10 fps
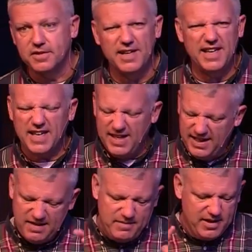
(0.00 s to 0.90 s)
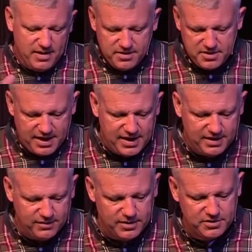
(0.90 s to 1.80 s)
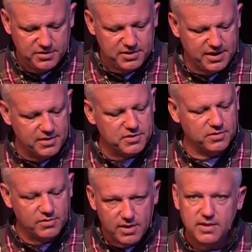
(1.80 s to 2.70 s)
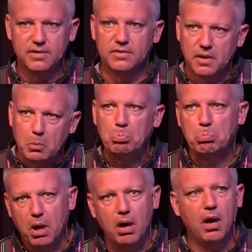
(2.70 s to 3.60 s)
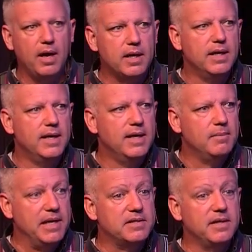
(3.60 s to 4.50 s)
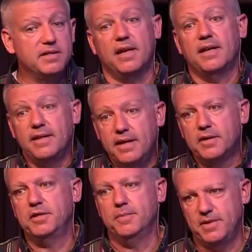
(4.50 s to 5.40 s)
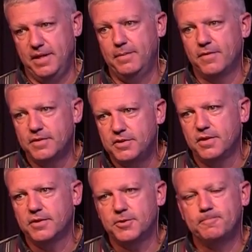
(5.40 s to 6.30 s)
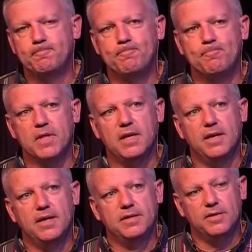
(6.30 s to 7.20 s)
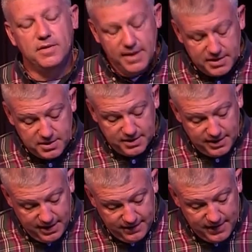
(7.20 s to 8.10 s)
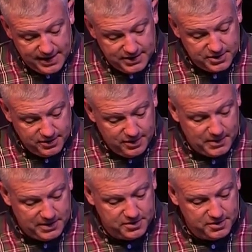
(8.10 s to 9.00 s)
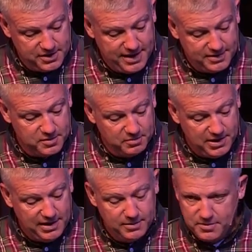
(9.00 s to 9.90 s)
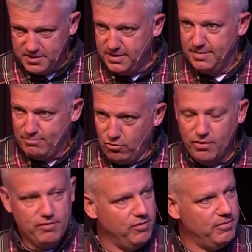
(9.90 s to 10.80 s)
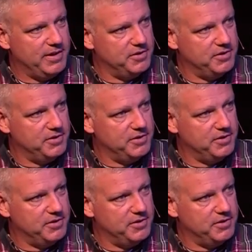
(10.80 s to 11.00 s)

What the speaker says: and they kind of gave me an understanding of what a church council was. I was like, all right. Basically, it's like a leadership team for a church. So the next Sunday evening, I showed up at the church council meeting, which was in the boardroom at the